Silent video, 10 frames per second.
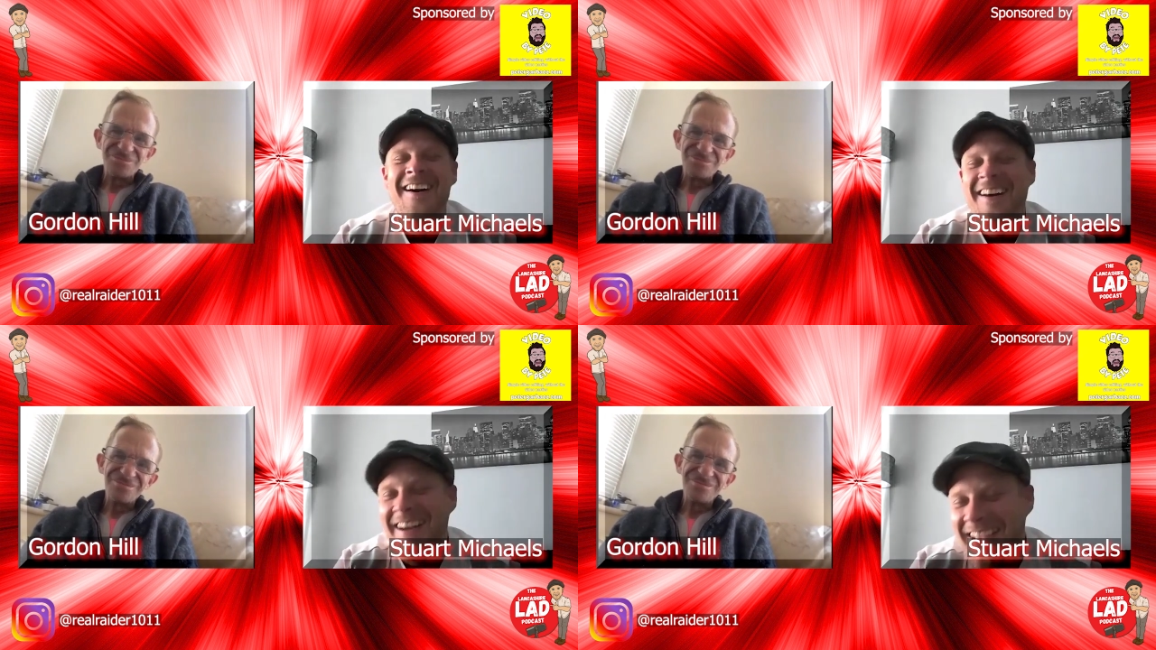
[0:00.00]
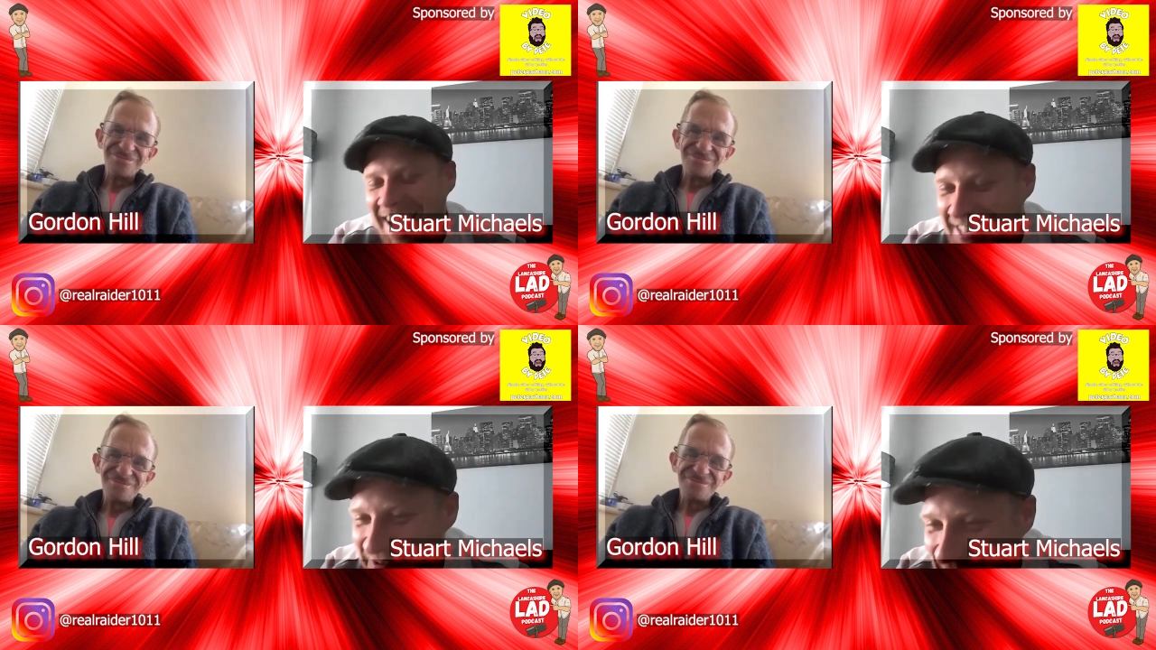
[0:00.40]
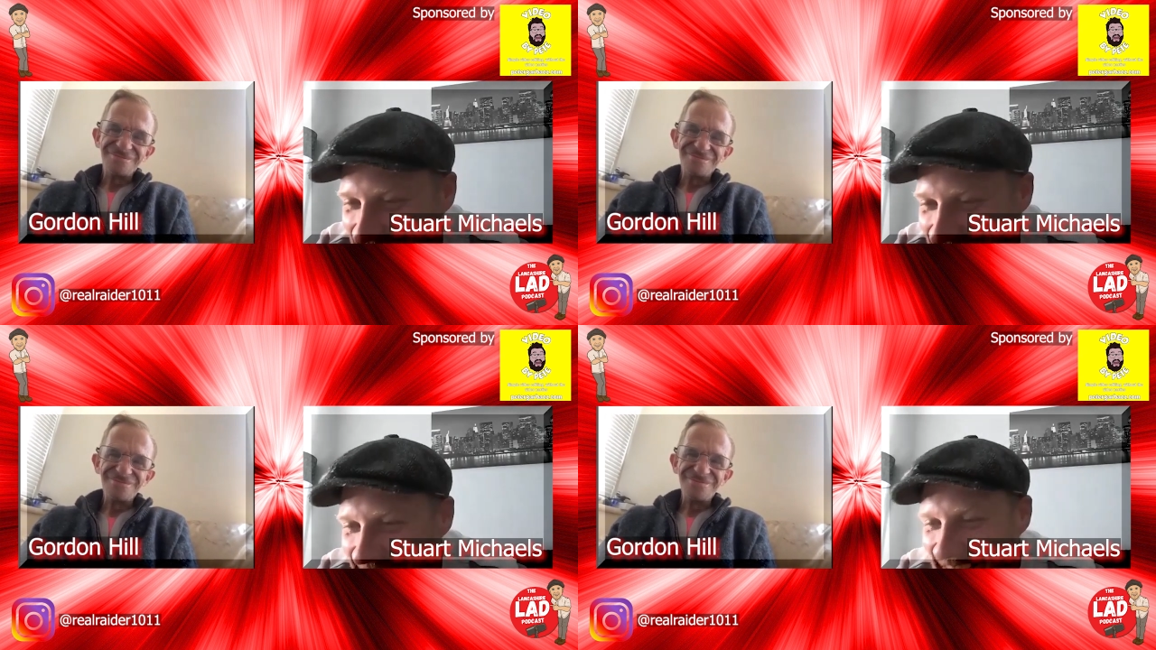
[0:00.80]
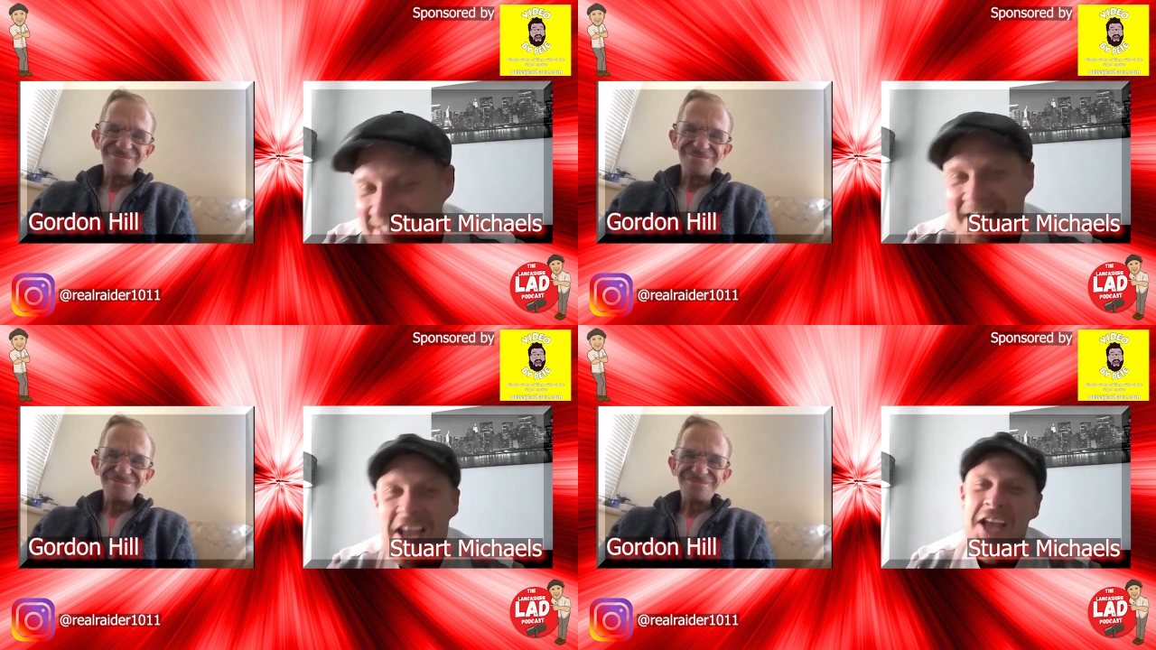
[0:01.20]
Speaker 1: oh yes, mate,
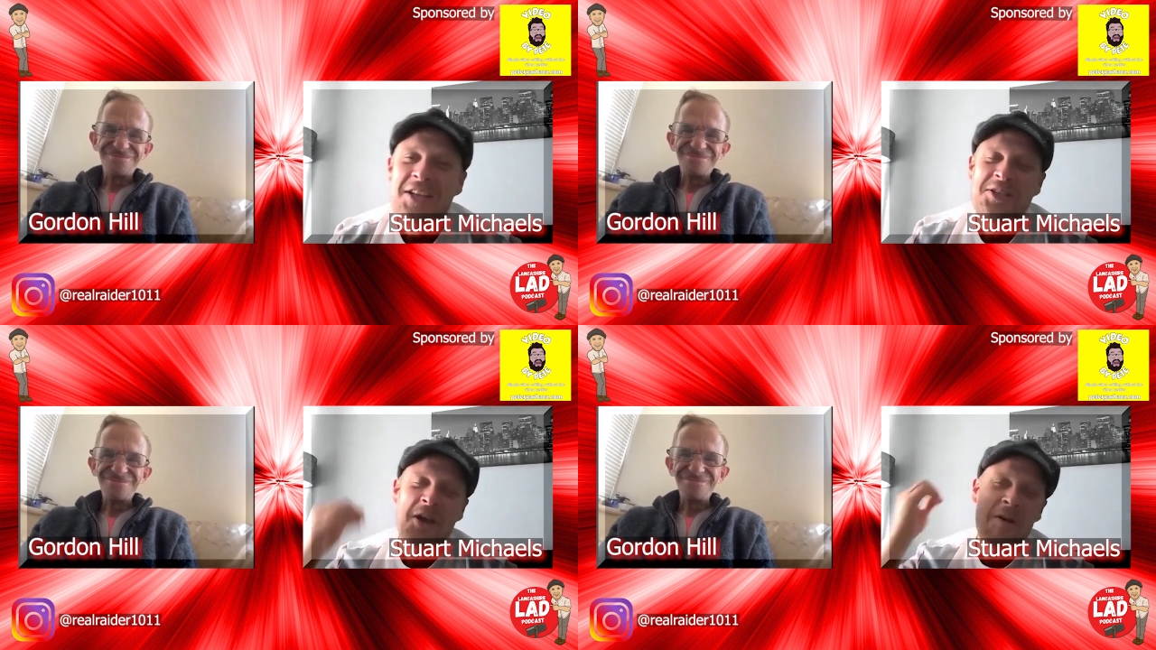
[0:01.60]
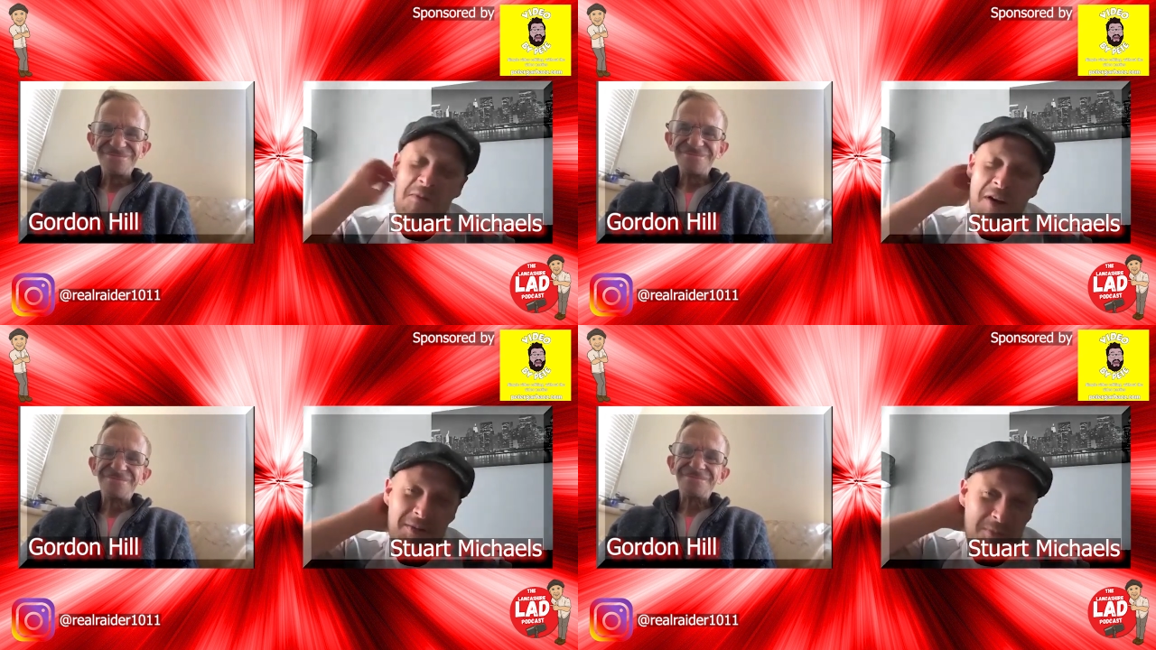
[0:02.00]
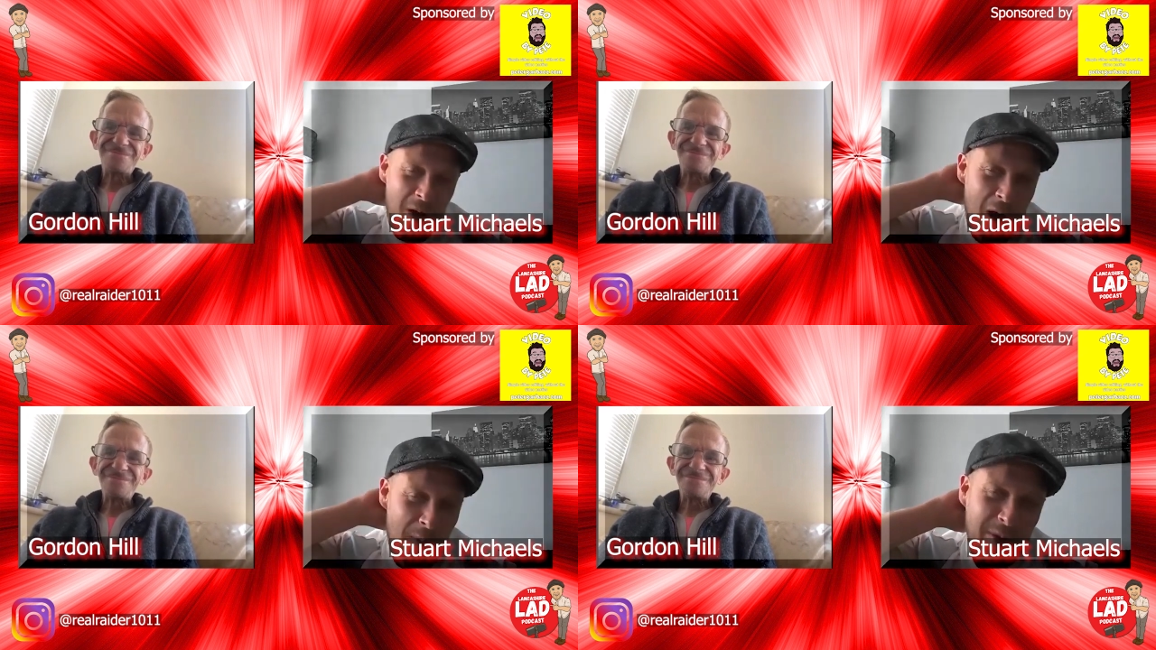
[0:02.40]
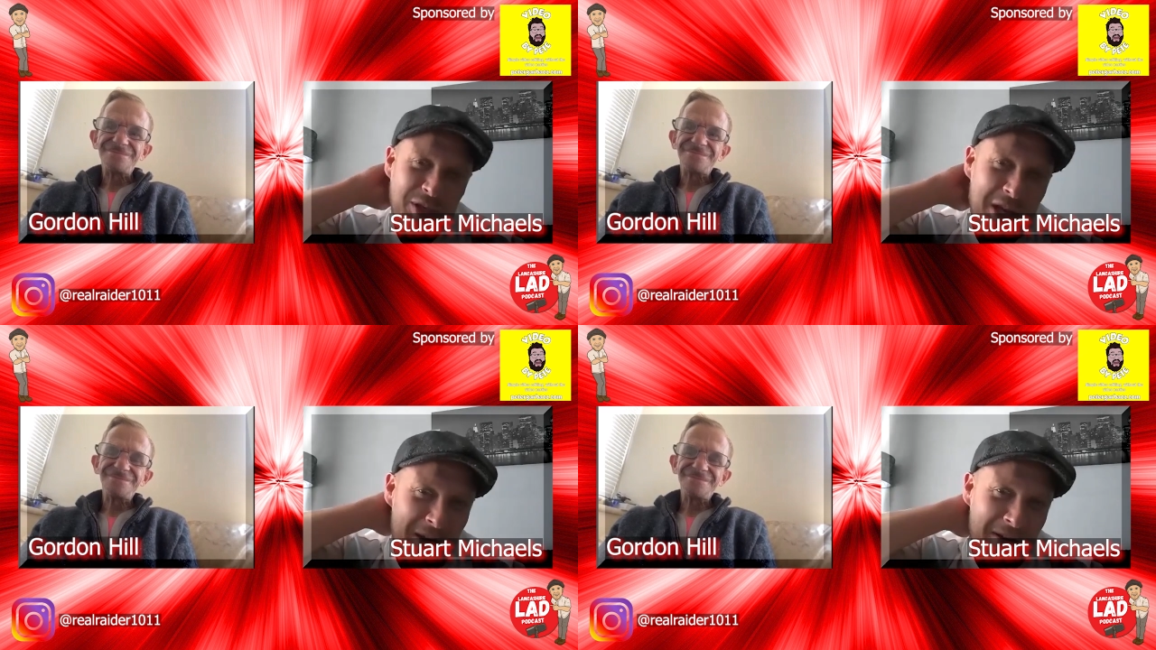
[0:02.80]
yes. So what what
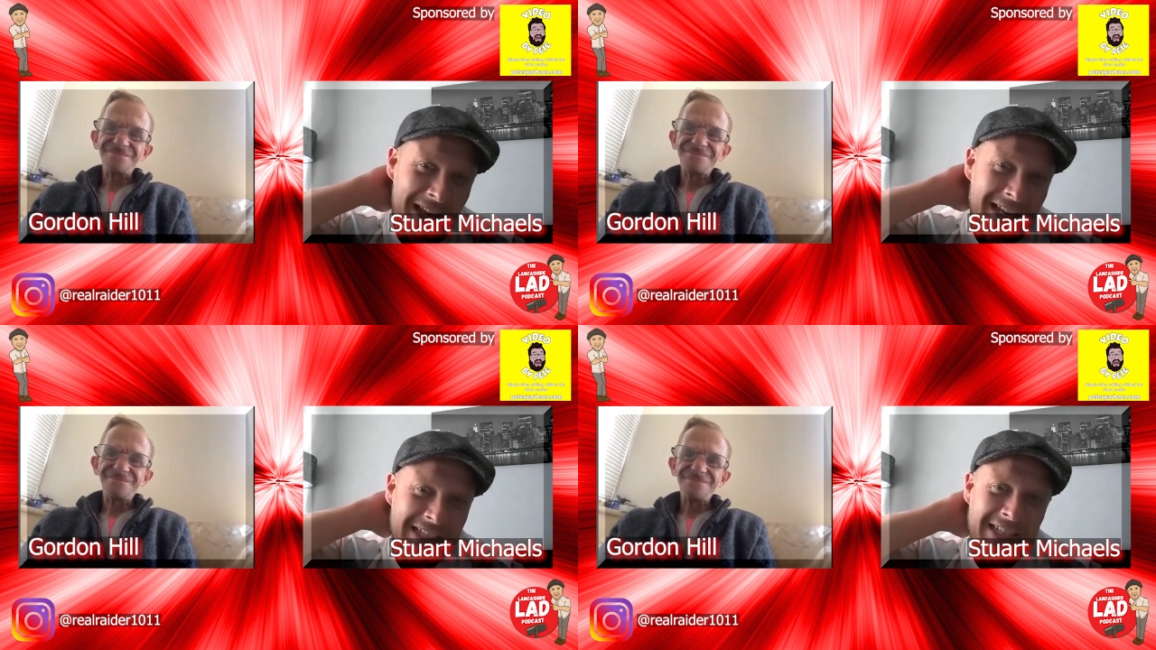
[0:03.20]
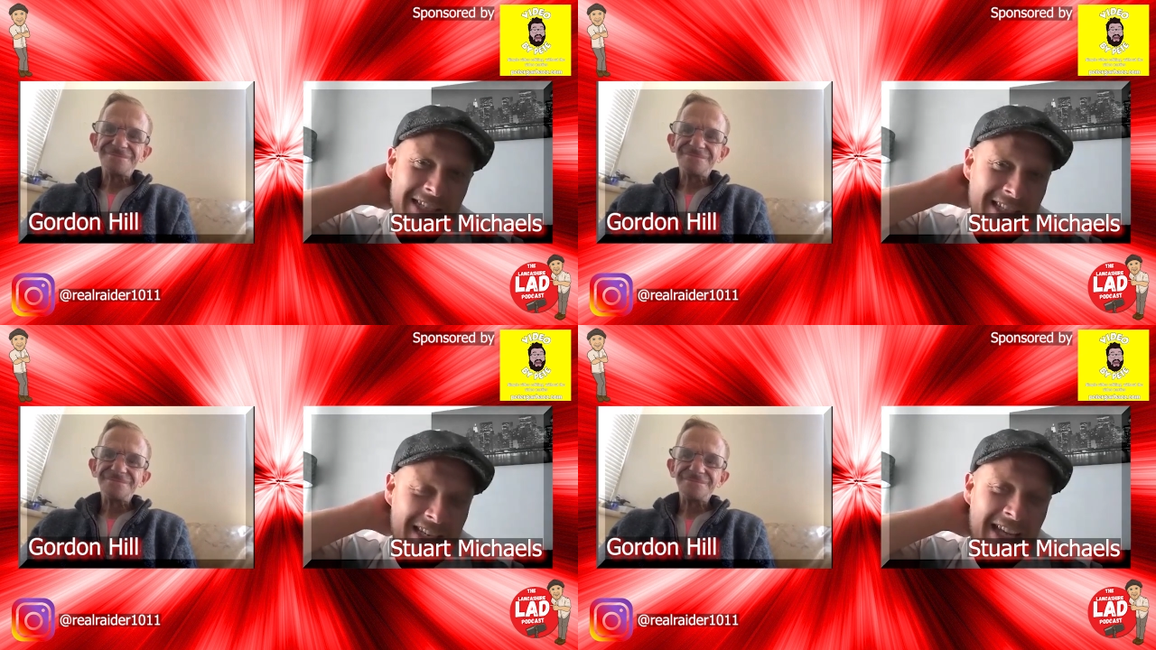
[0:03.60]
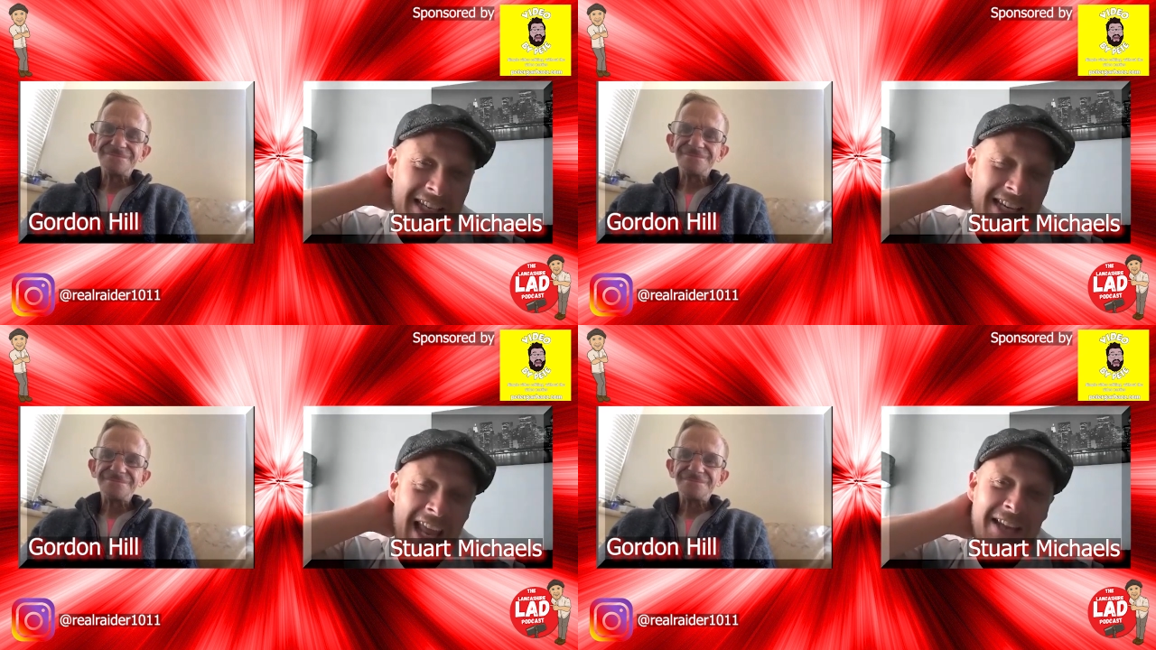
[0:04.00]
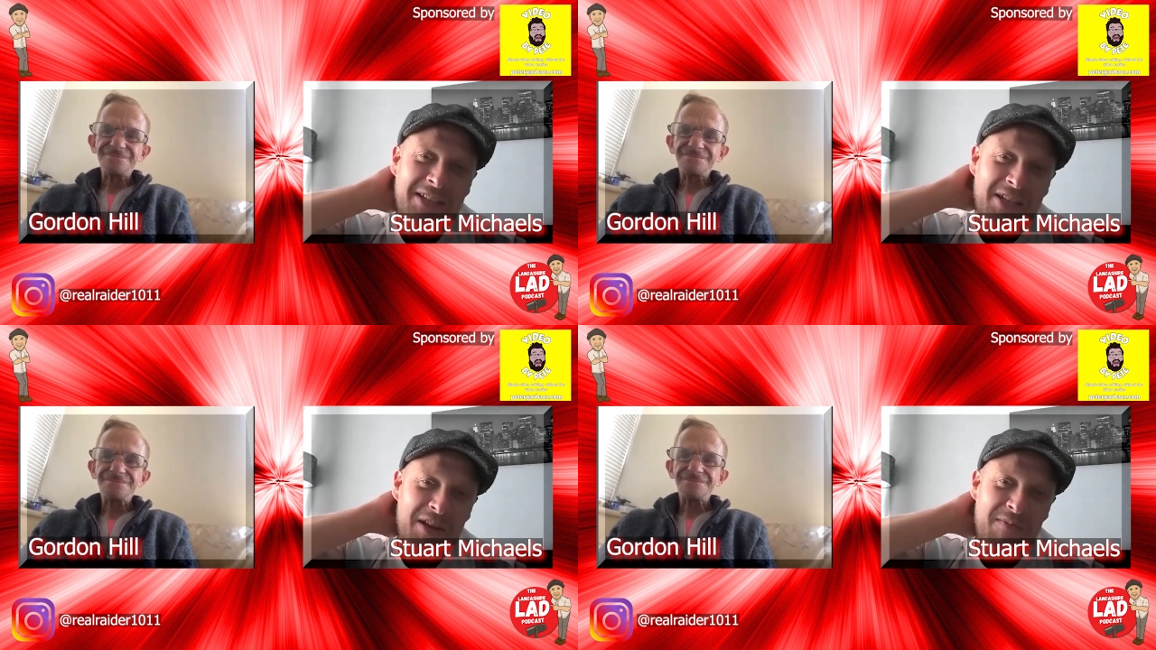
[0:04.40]
opportunities has it led to?